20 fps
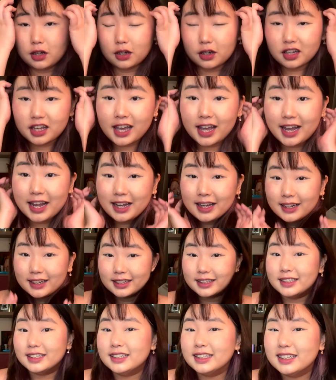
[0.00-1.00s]
Okay,
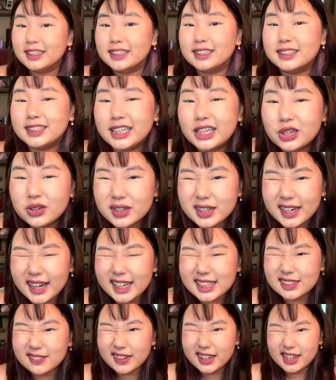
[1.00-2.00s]
see you in the
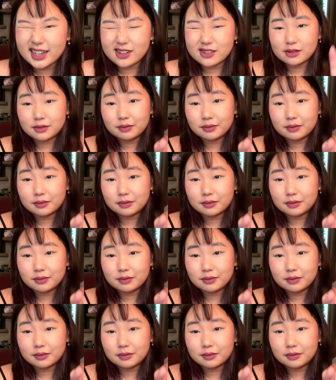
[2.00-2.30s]
next video.